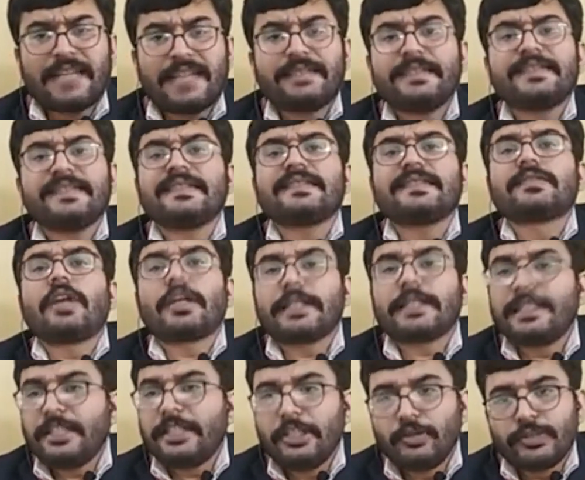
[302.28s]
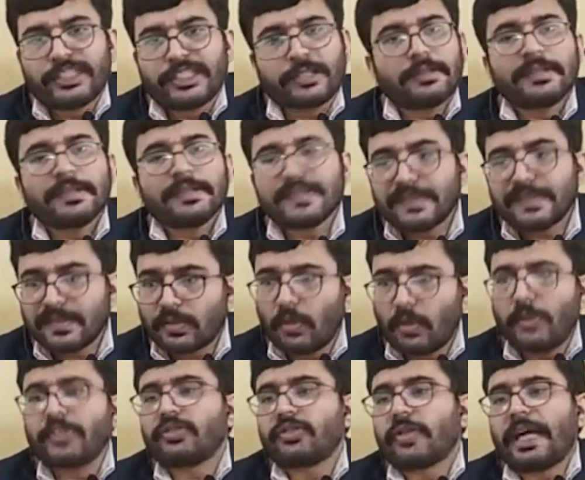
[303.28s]
this is not an illusion. This is
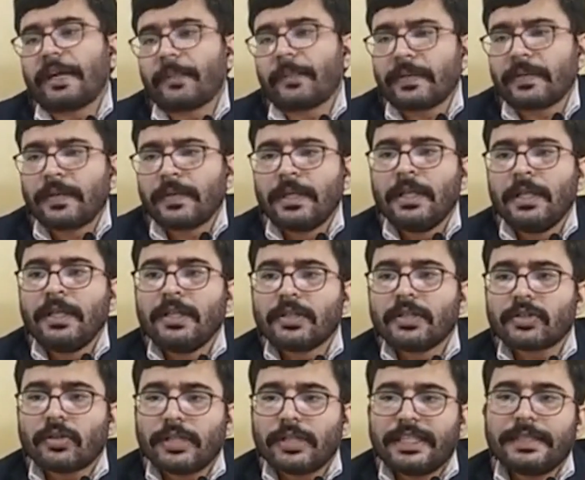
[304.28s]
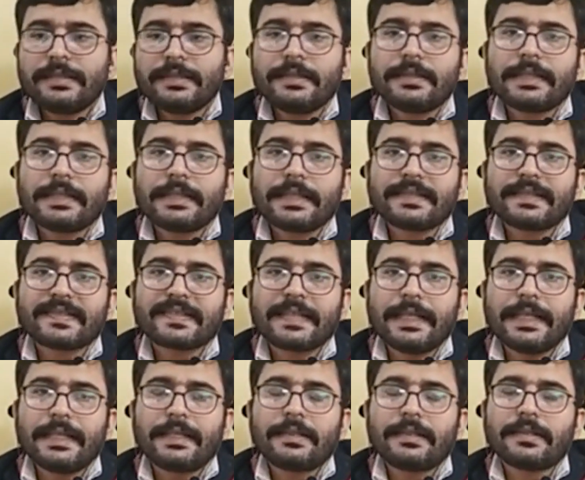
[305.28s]
going to happen. So in that
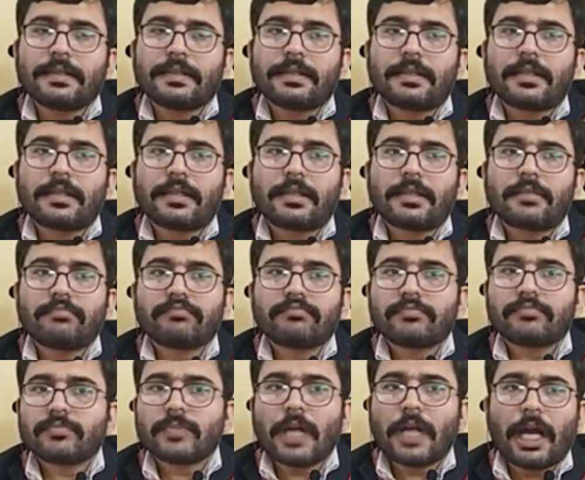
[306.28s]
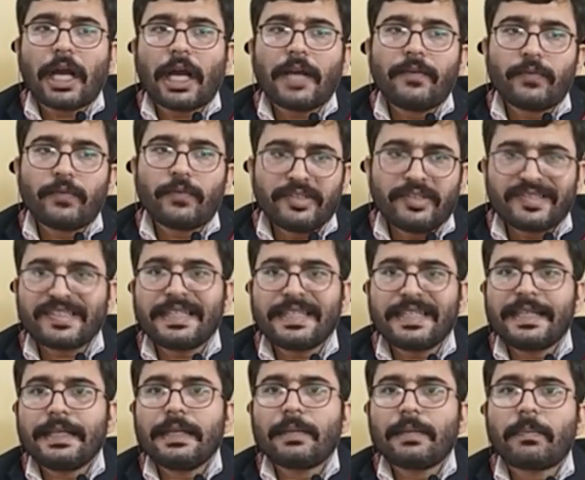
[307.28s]
scale, I would
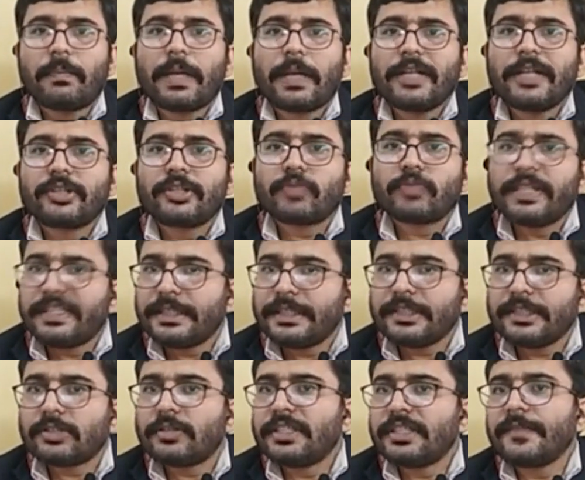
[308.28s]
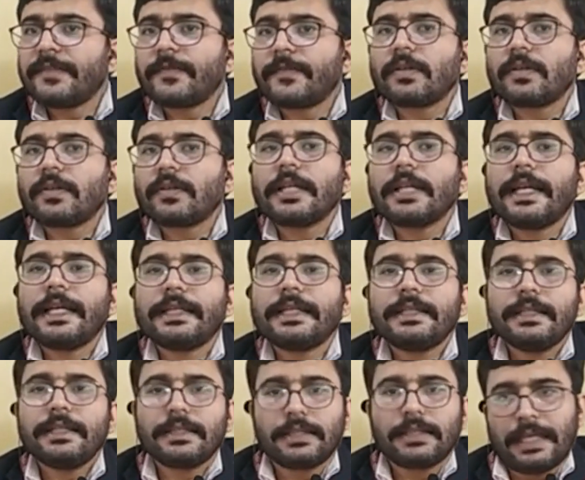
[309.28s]
say by 2024,
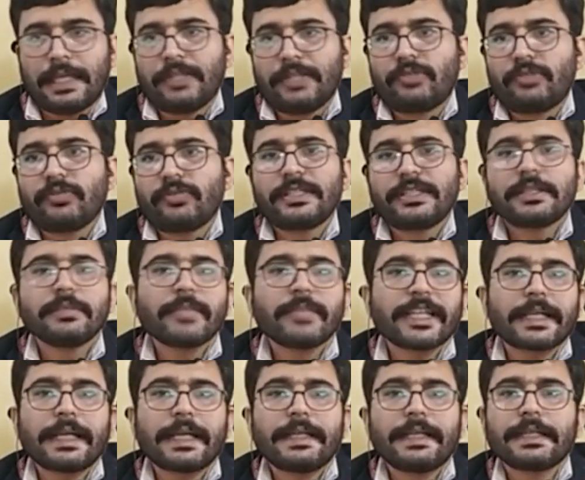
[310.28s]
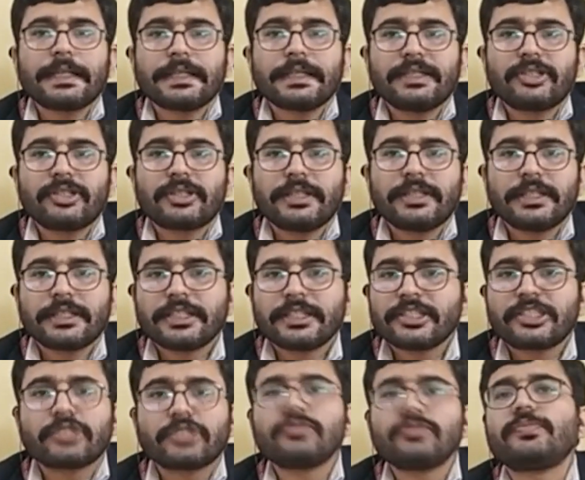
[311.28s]
any graduate in mechanical engineering
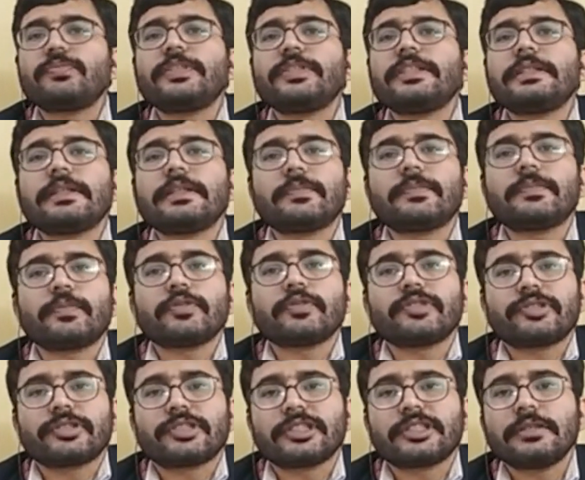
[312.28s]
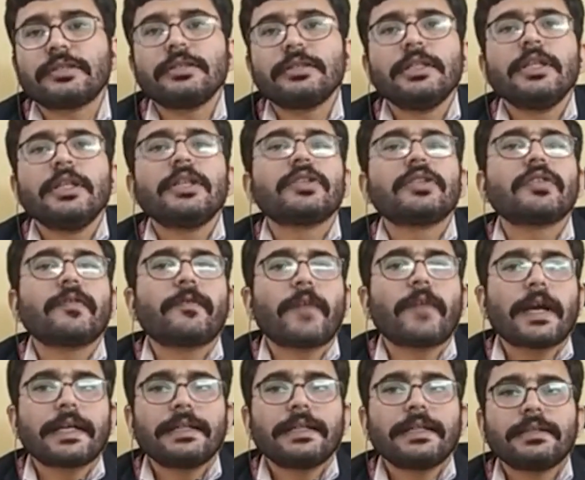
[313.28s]
should be in a position to
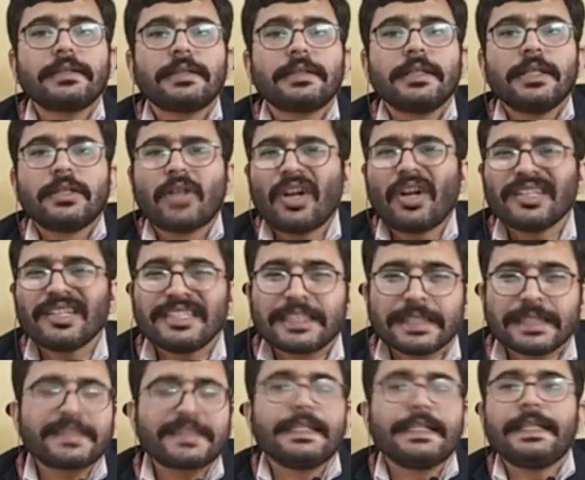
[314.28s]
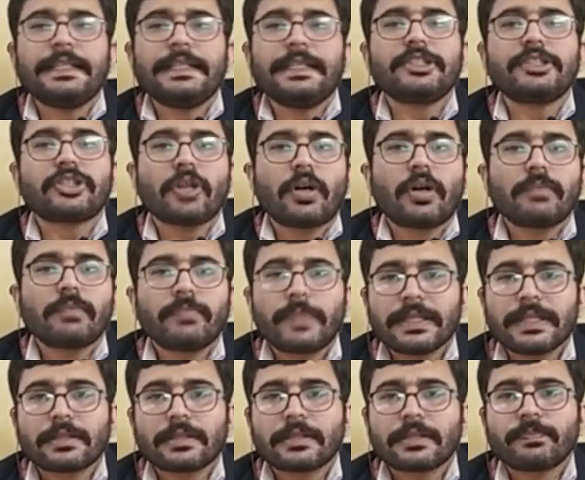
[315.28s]
find not just any job,
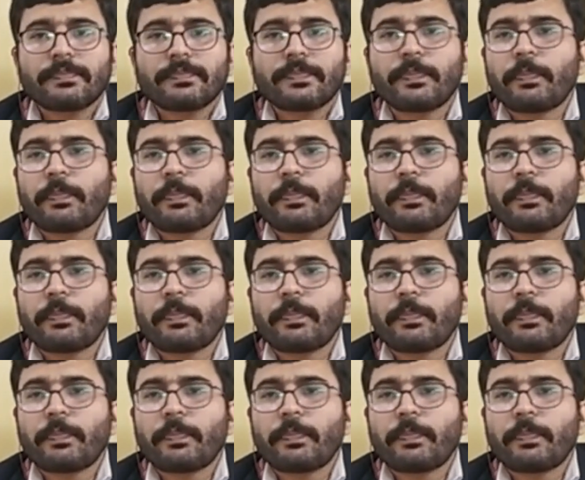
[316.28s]
but